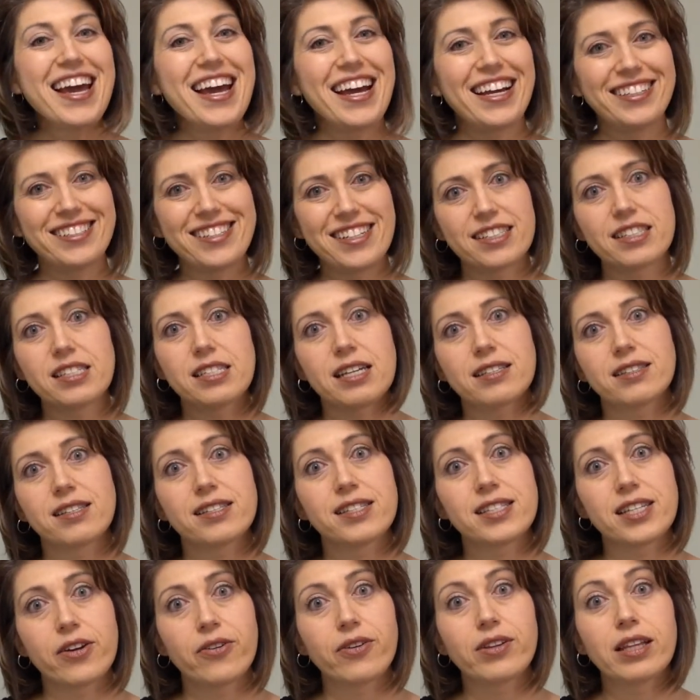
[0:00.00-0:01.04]
It doesn't
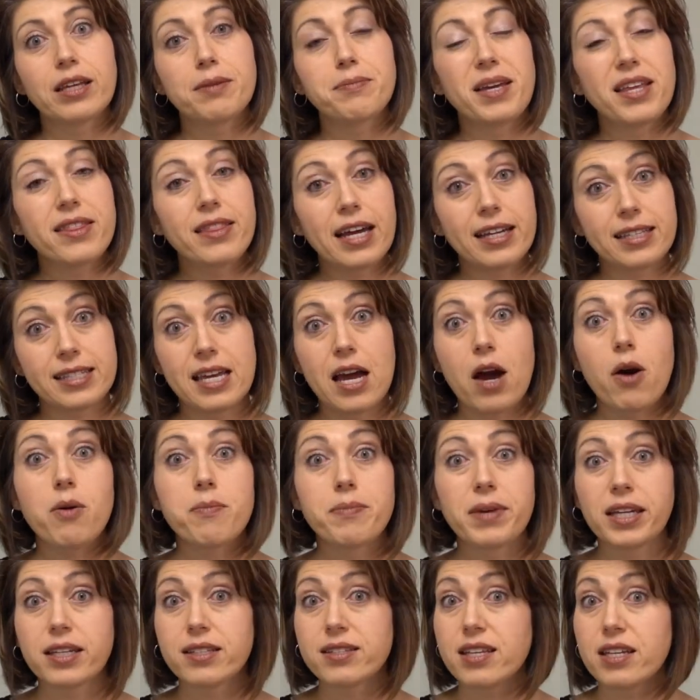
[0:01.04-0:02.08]
necessarily mean that's how it
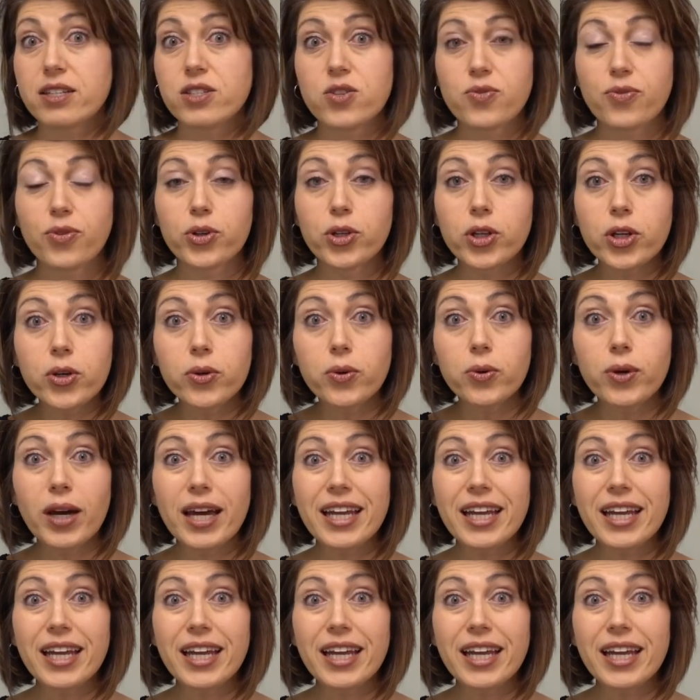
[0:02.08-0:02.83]
makes sense for you,